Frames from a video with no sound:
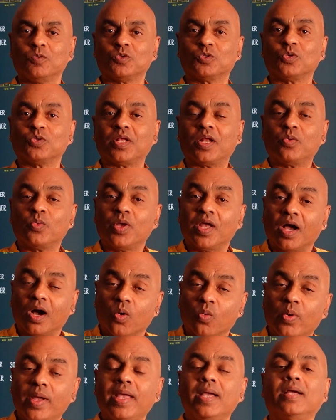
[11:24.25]
so that we
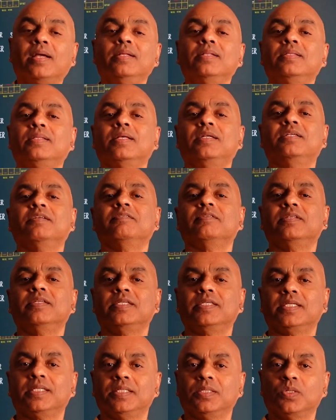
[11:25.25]
awaken the
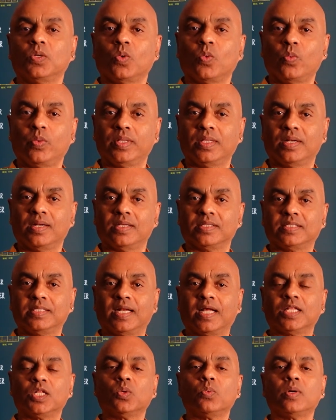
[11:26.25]
divinity within us.
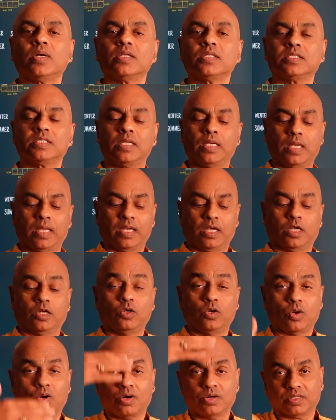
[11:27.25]
In other words,
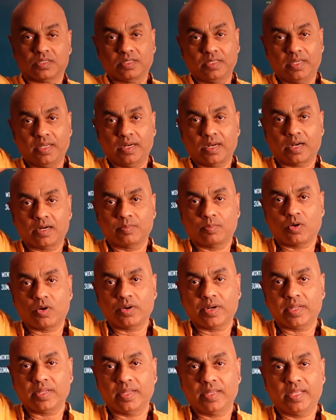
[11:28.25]
north in our
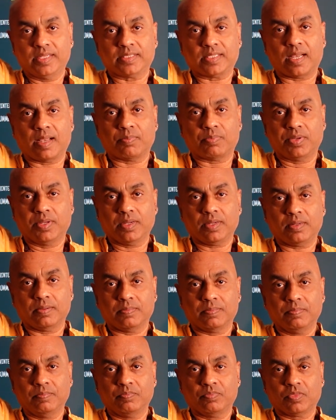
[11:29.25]
body is up here.
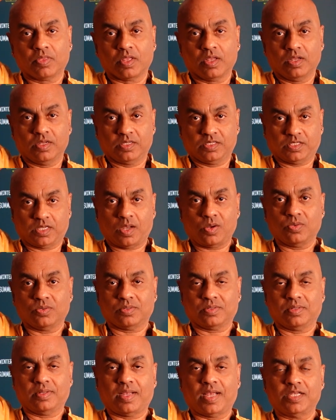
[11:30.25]
South,
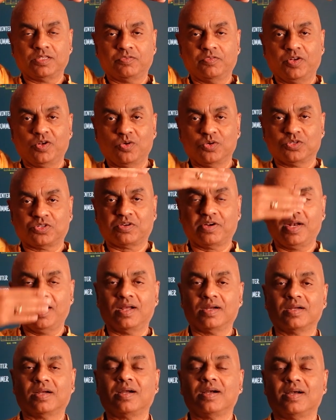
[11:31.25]
as we know, Sri
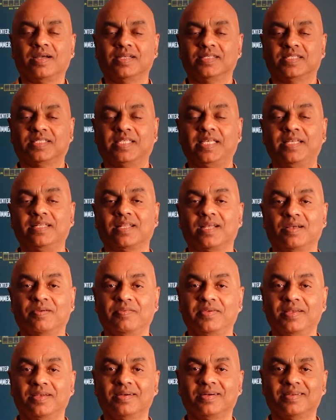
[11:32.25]
Lanka and Sita,
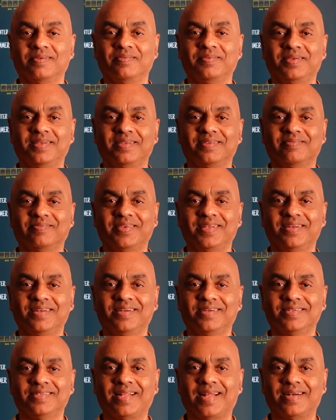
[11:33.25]
we, we, we
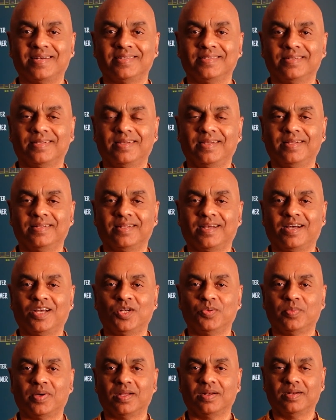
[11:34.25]
learned that in the, in the
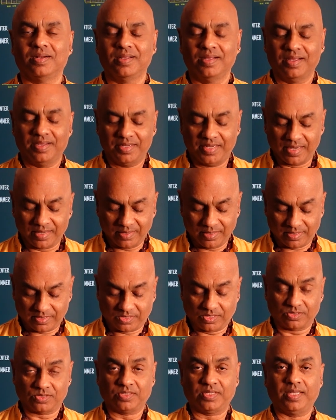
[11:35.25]
Hanuman Yajna.
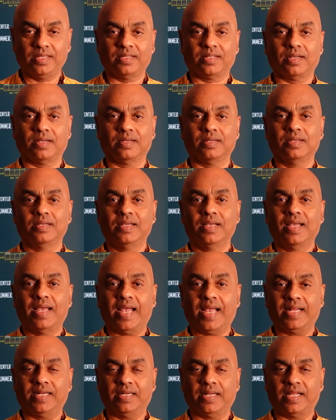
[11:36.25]
So Sita
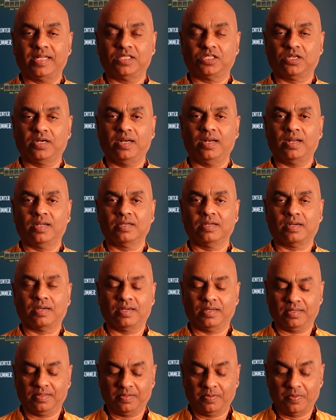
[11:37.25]
and, and Sri
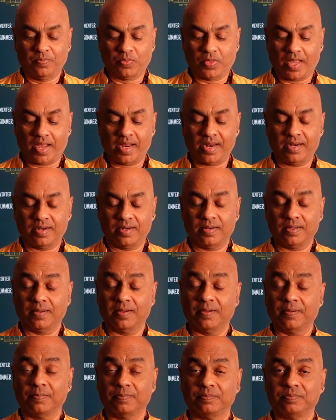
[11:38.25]
Lanka and
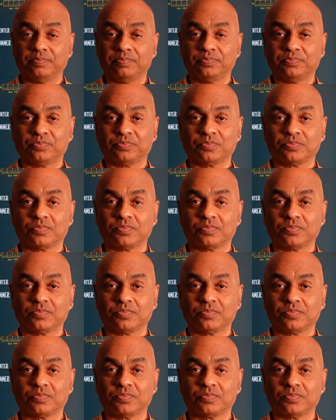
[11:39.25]
um,